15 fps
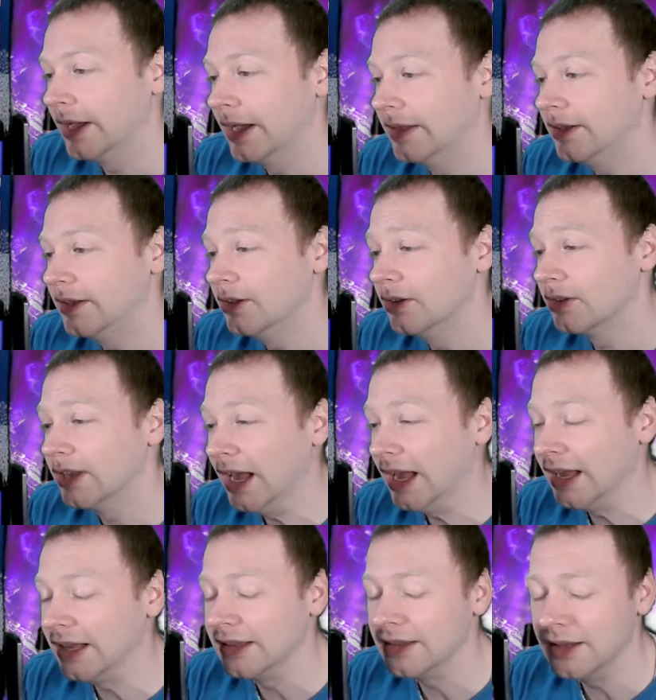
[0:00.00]
and
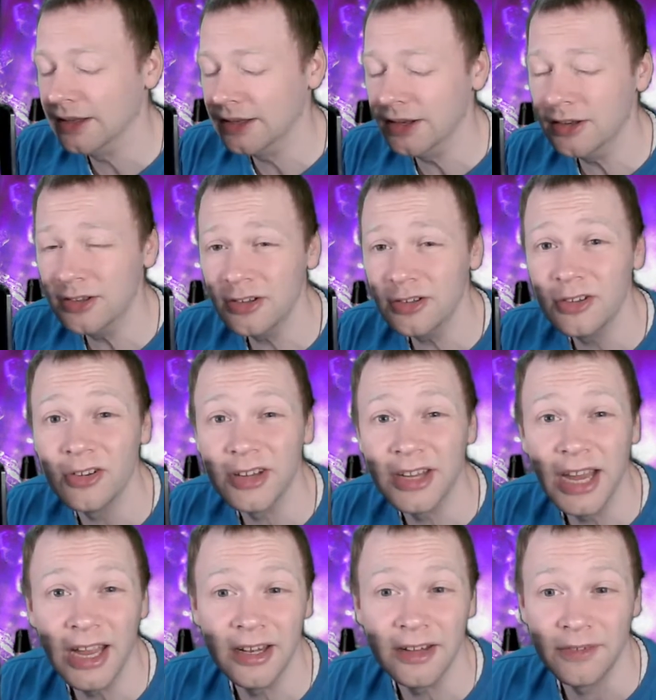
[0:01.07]
they're just not
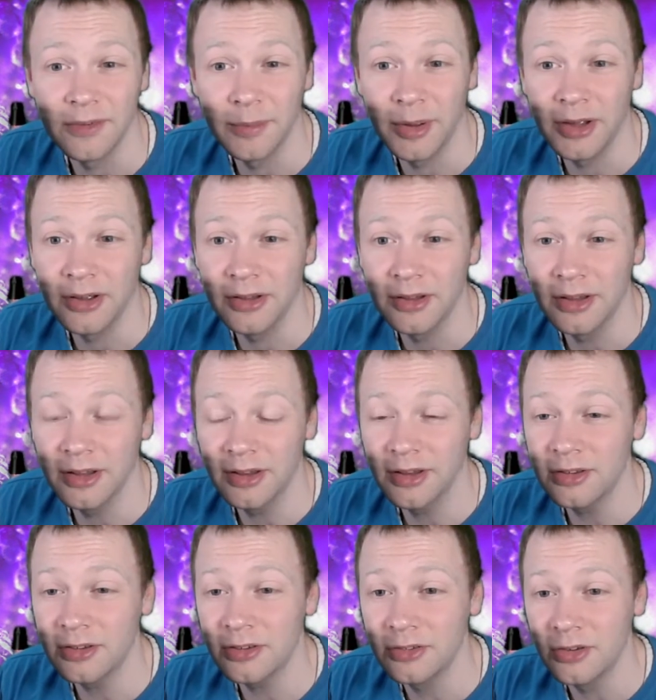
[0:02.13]
getting it
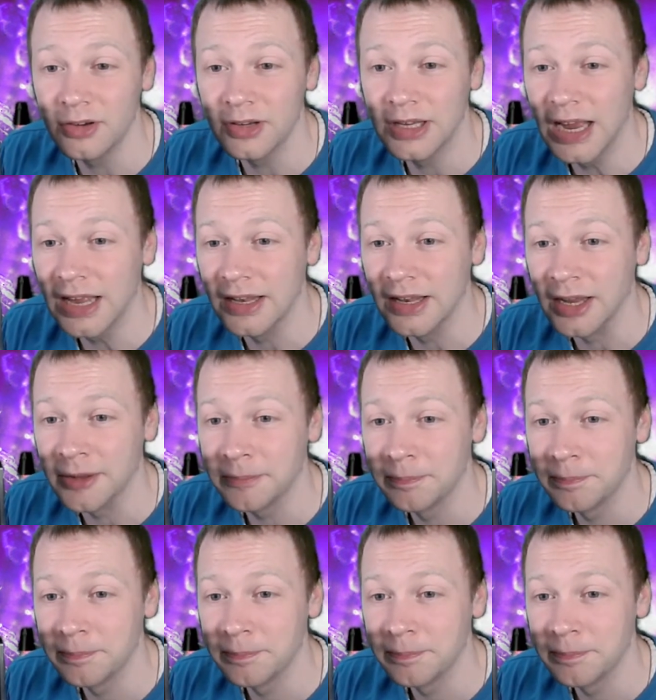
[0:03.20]
they're just not getting it.